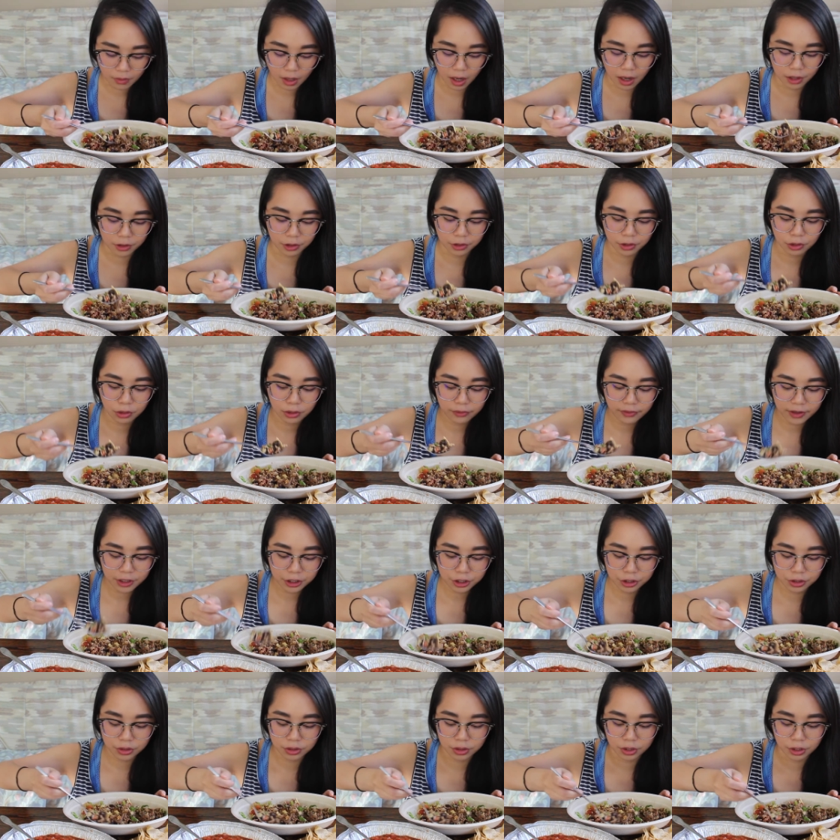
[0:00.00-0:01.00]
I don't know if I
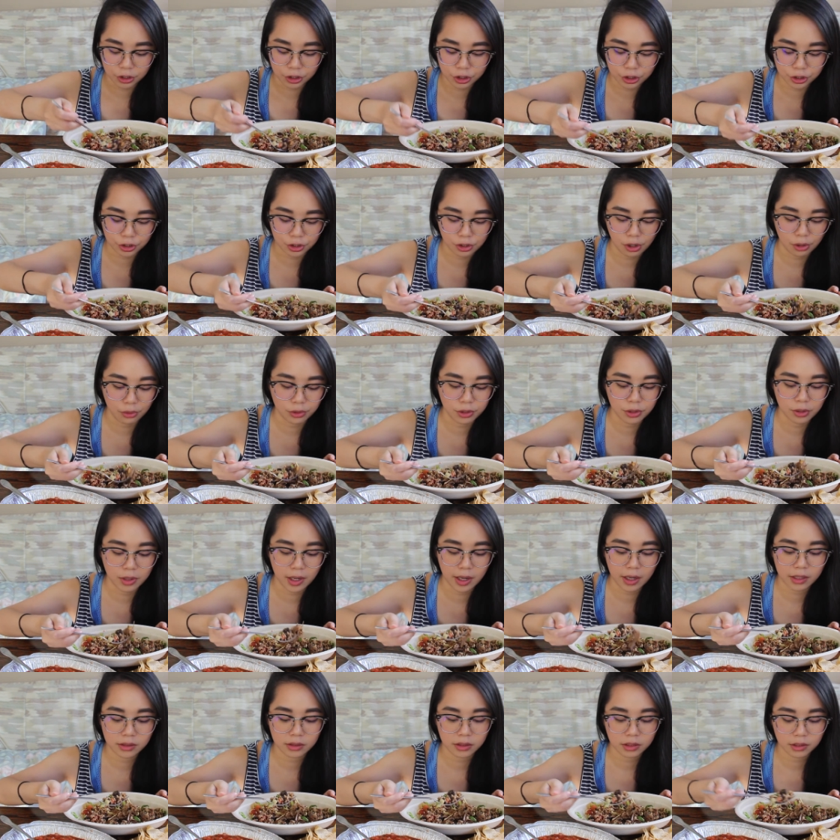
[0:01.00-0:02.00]
should show you
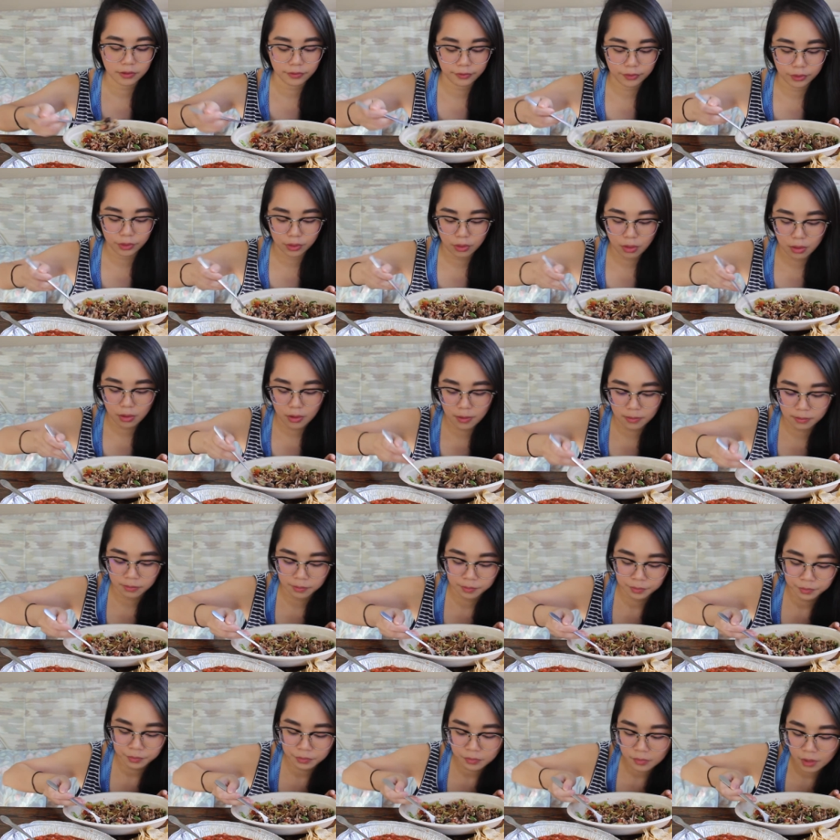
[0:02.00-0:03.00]
guys this food
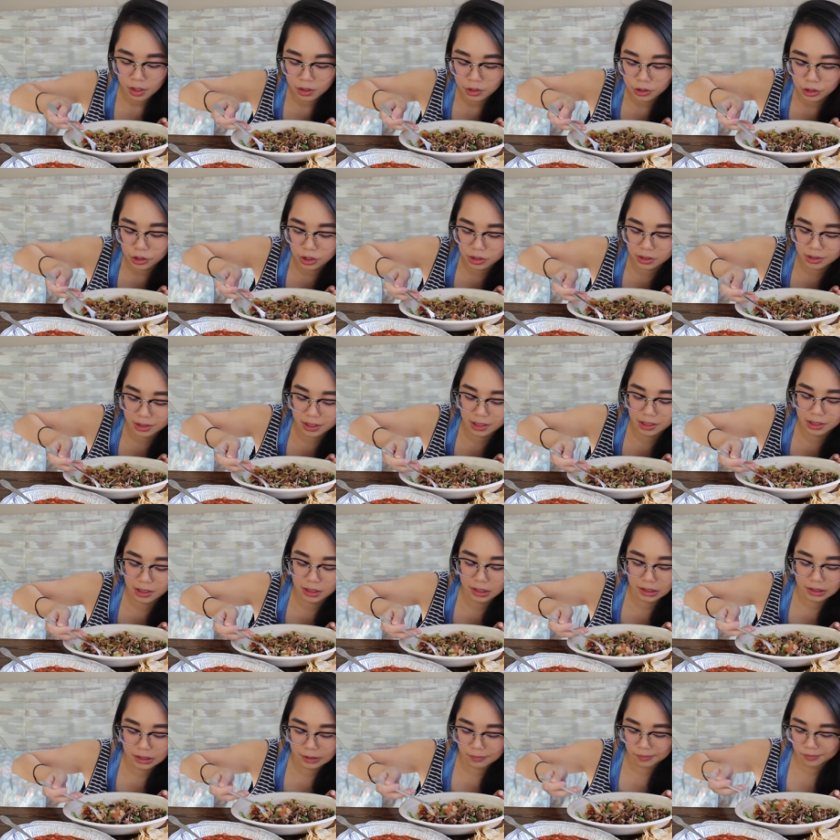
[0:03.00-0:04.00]
just
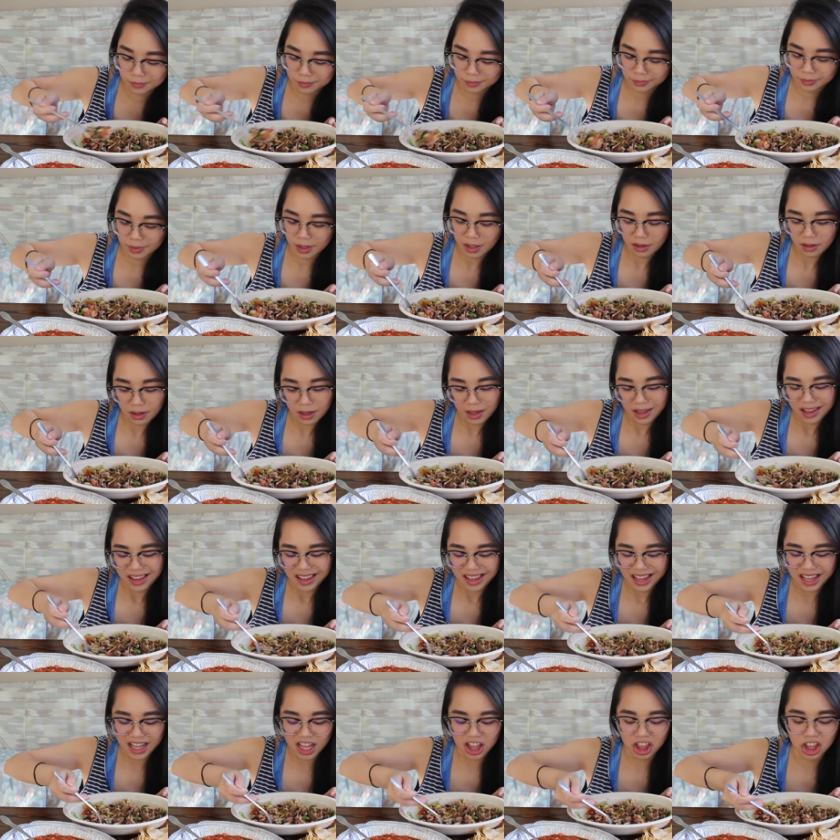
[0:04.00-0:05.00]
because
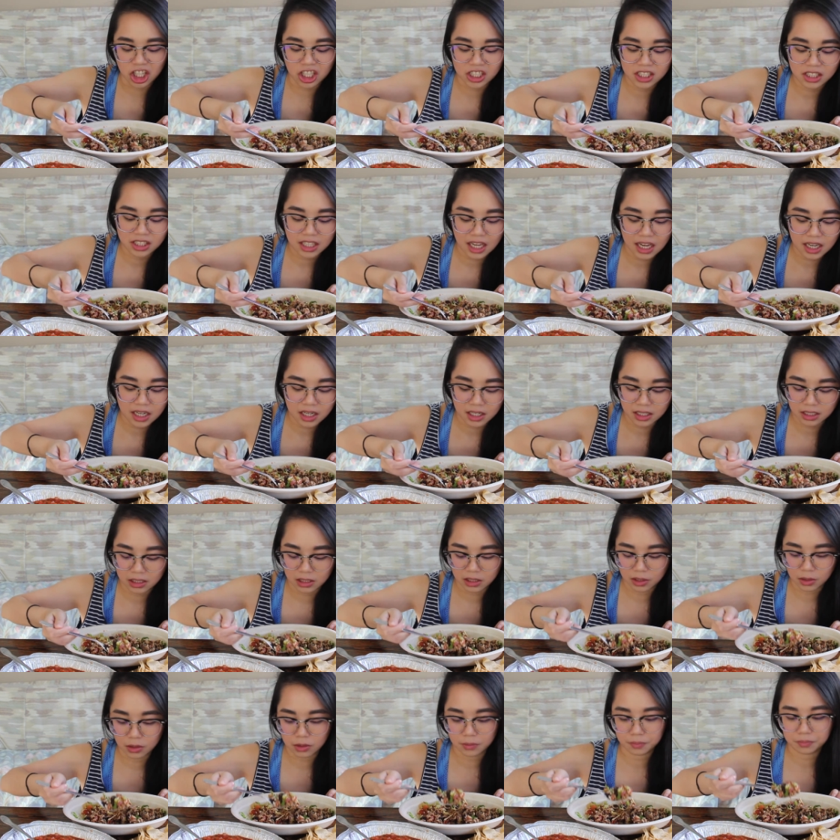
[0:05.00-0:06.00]
it looks kind
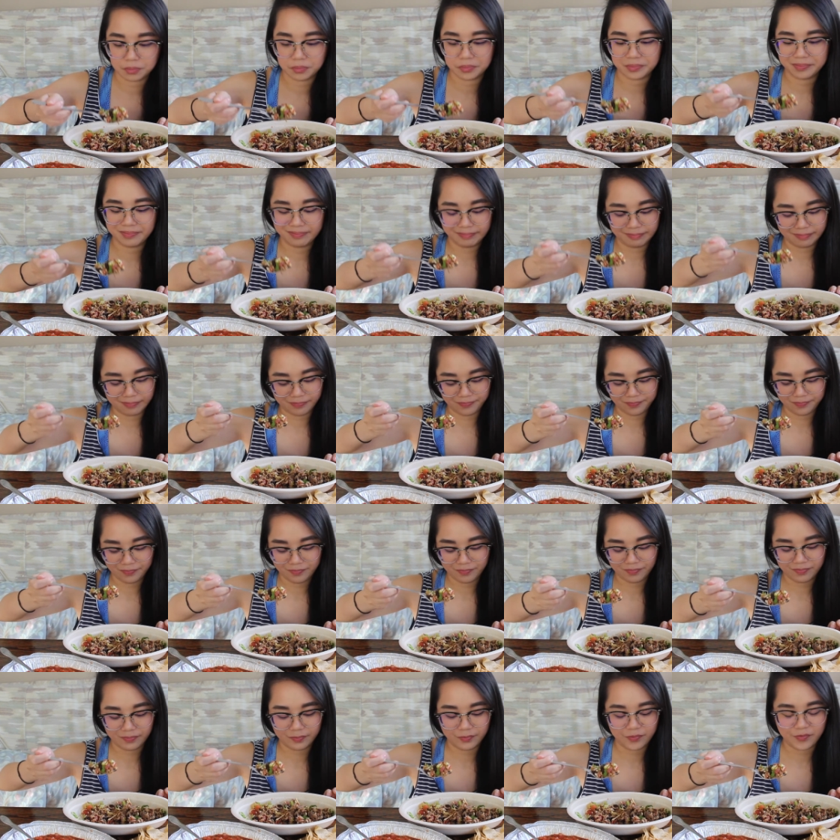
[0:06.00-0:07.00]
of
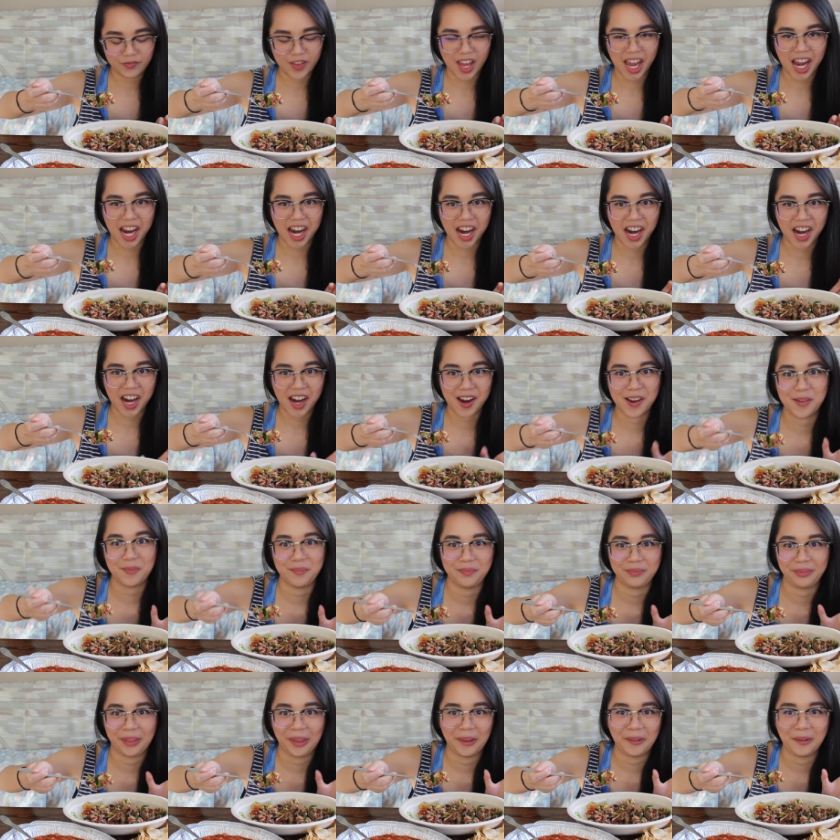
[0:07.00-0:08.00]
eh,
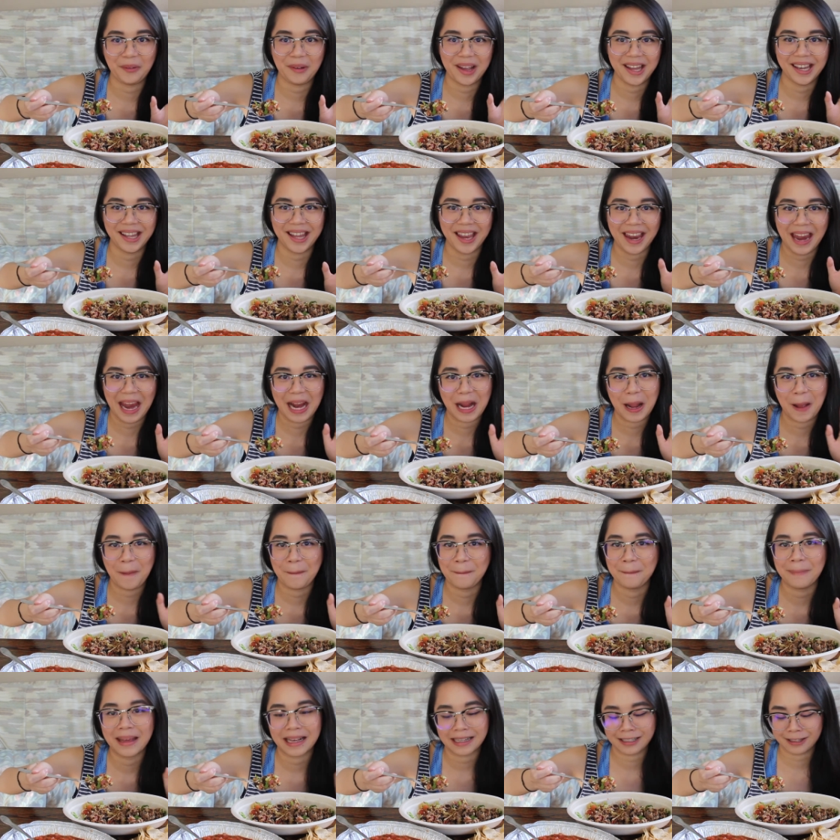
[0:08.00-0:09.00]
when like
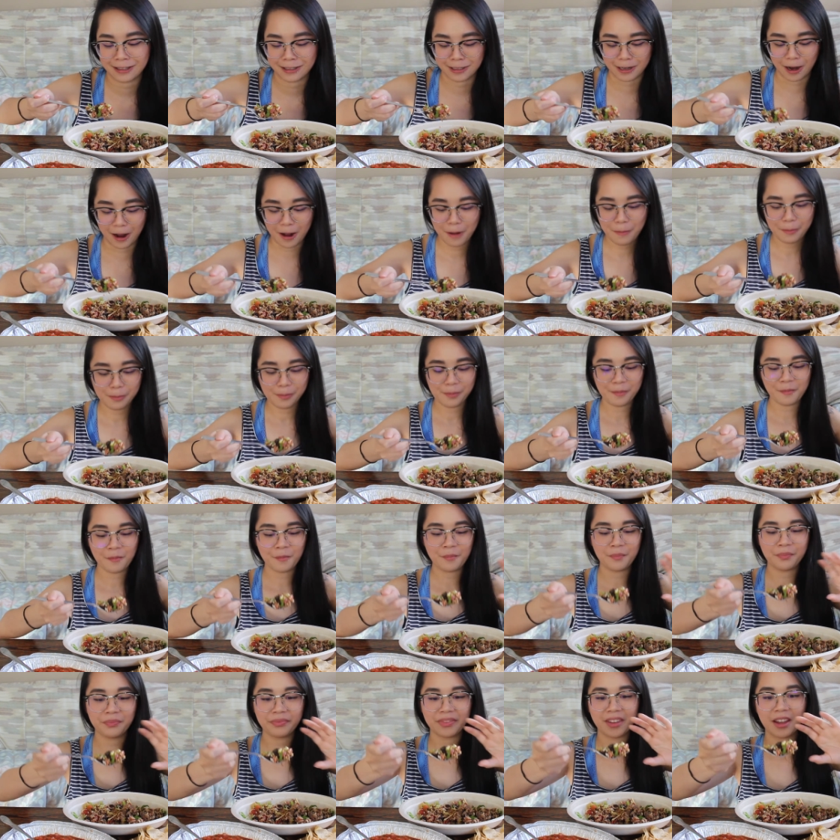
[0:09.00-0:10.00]
mixed up
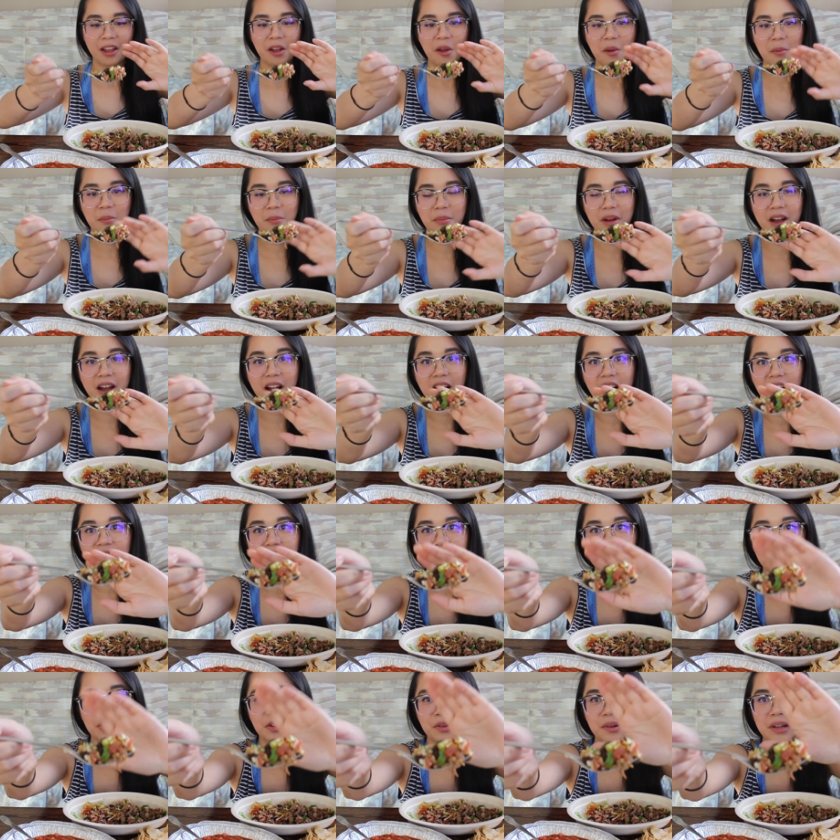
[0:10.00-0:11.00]
but I'll
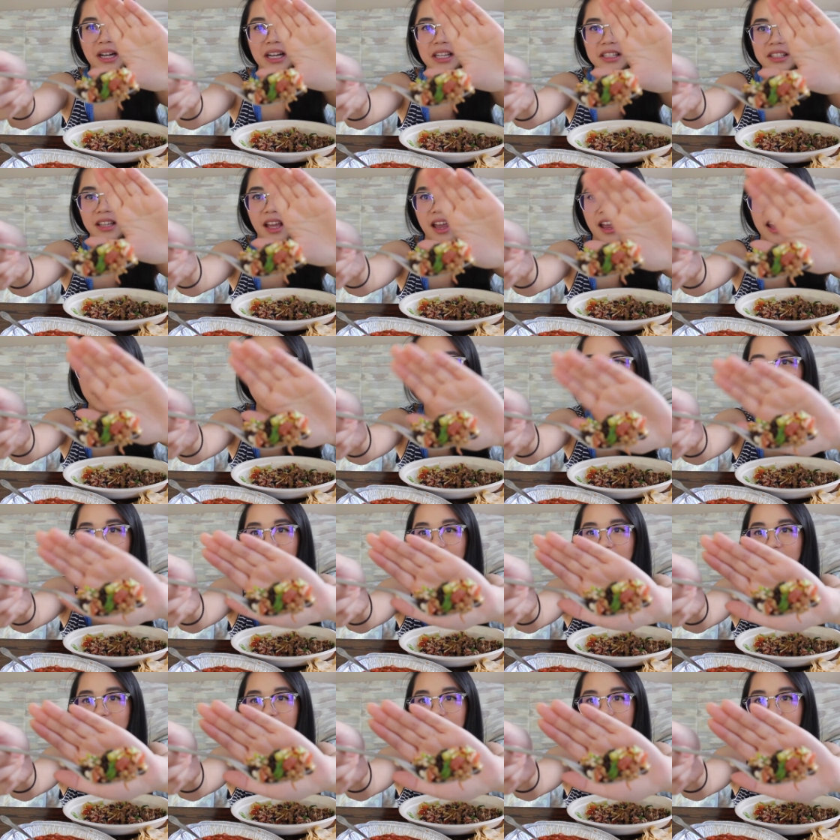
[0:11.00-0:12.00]
show you guys
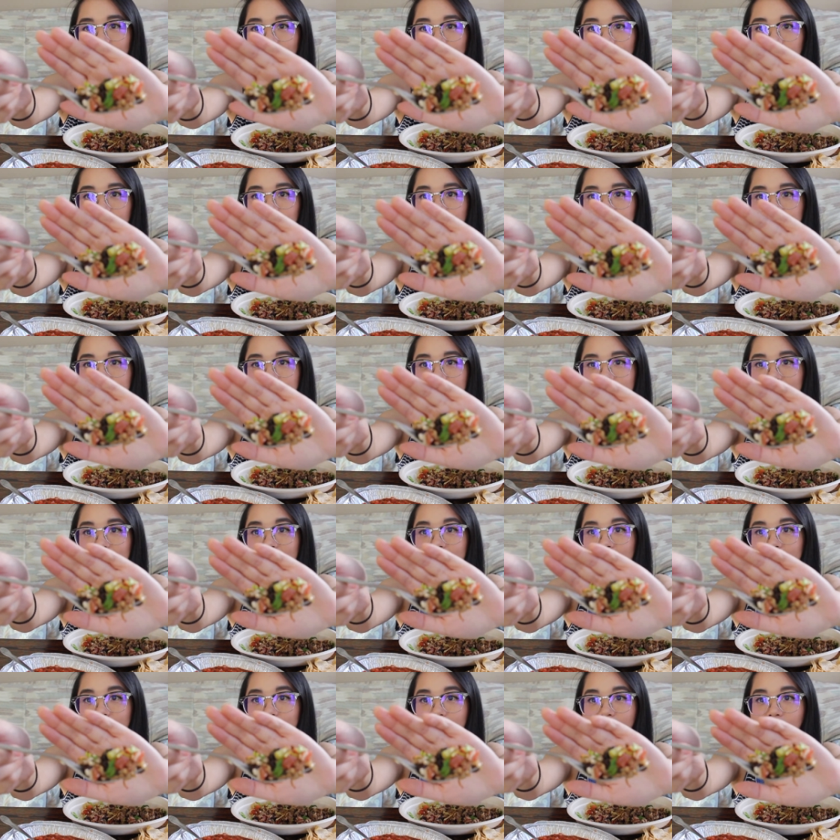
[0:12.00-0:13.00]
anyways
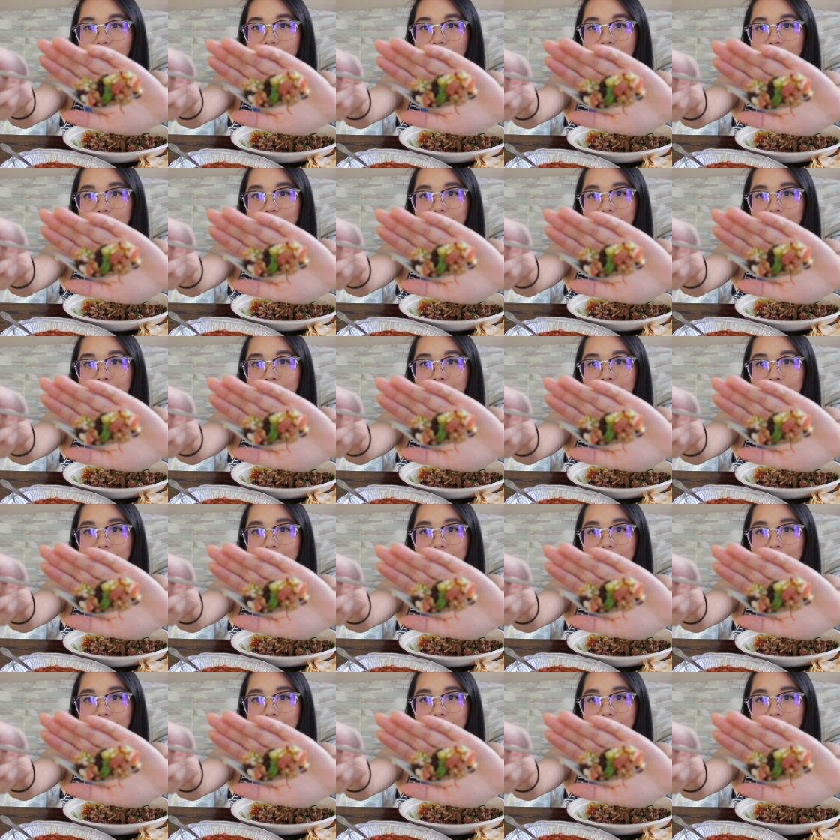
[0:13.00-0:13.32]
here you go